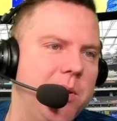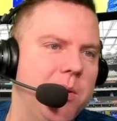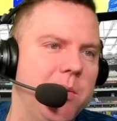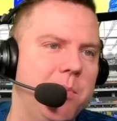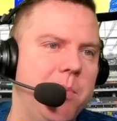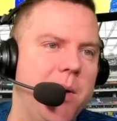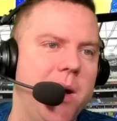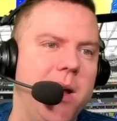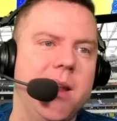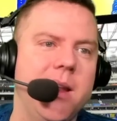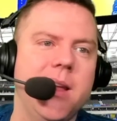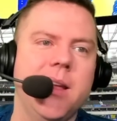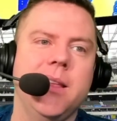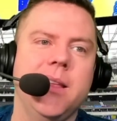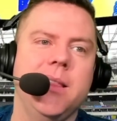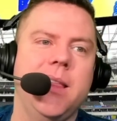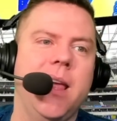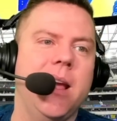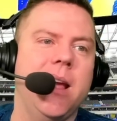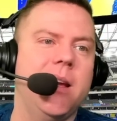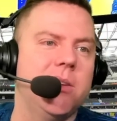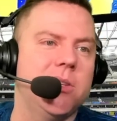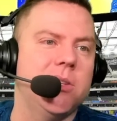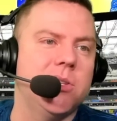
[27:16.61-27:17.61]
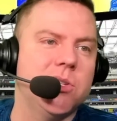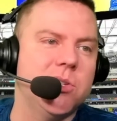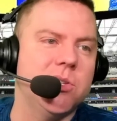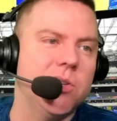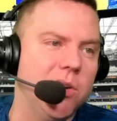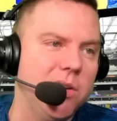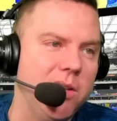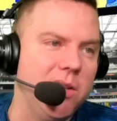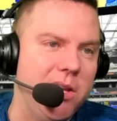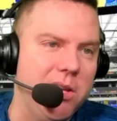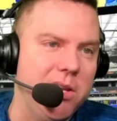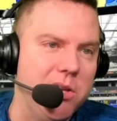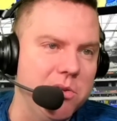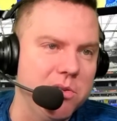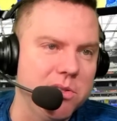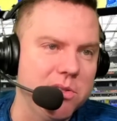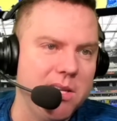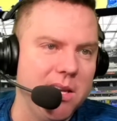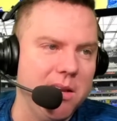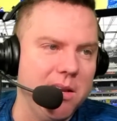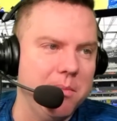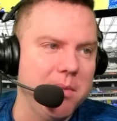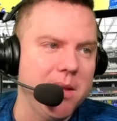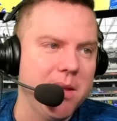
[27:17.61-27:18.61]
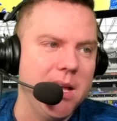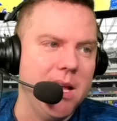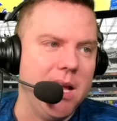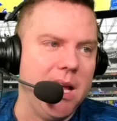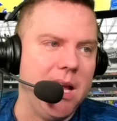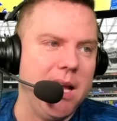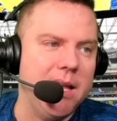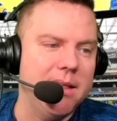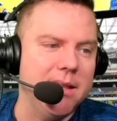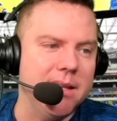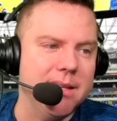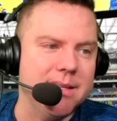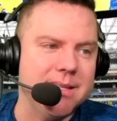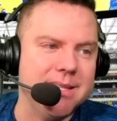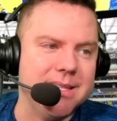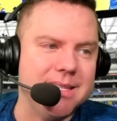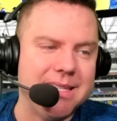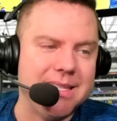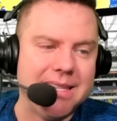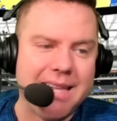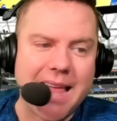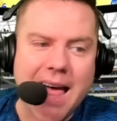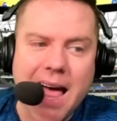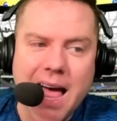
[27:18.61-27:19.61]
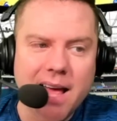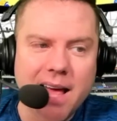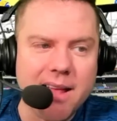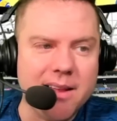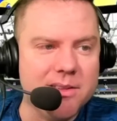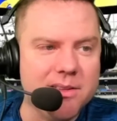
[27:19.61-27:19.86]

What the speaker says: but they could certainly use him in the slot.